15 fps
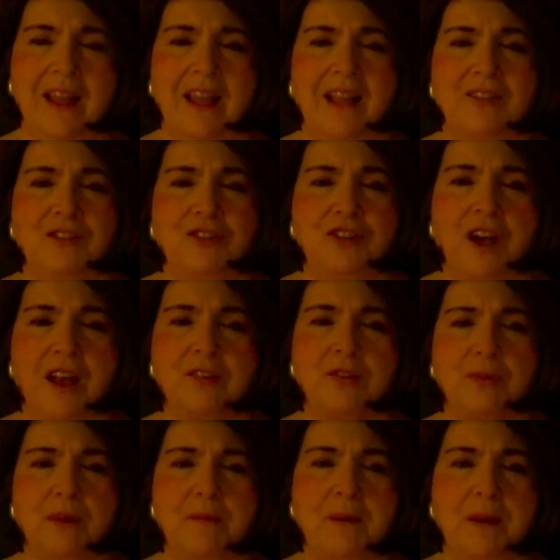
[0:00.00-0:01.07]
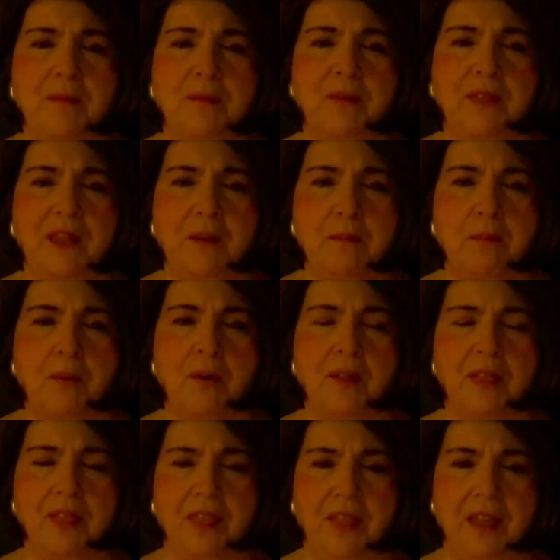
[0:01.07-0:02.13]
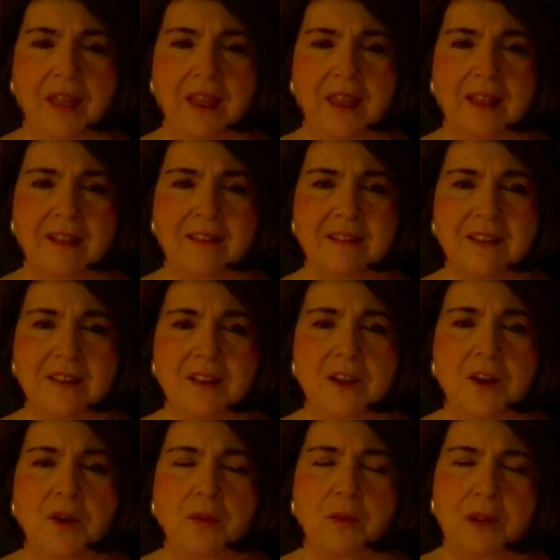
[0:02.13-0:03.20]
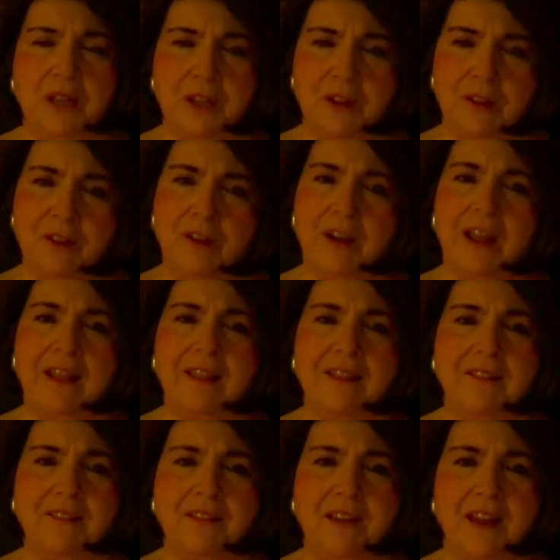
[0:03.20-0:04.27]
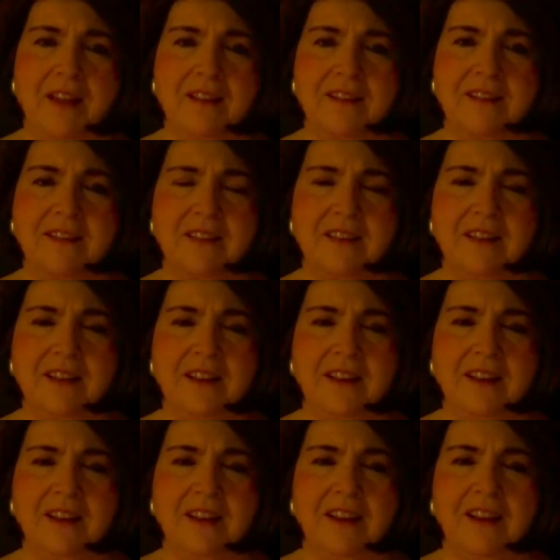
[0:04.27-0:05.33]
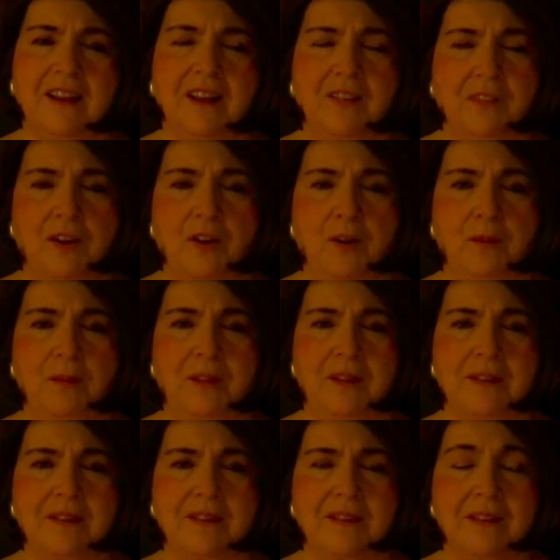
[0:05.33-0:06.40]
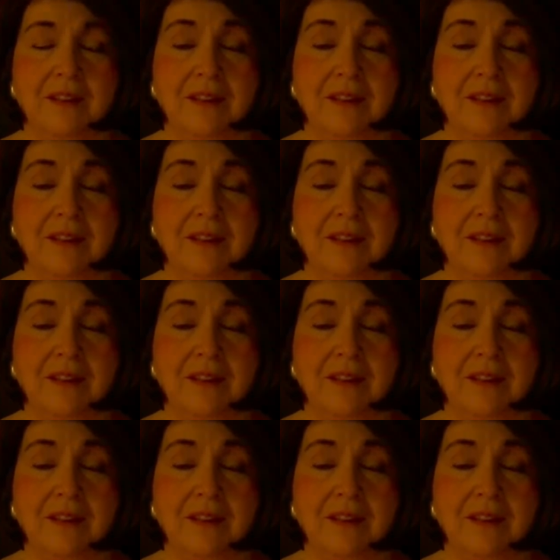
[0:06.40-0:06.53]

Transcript: And just remember, the important thing is, when you look at the face of a homeless,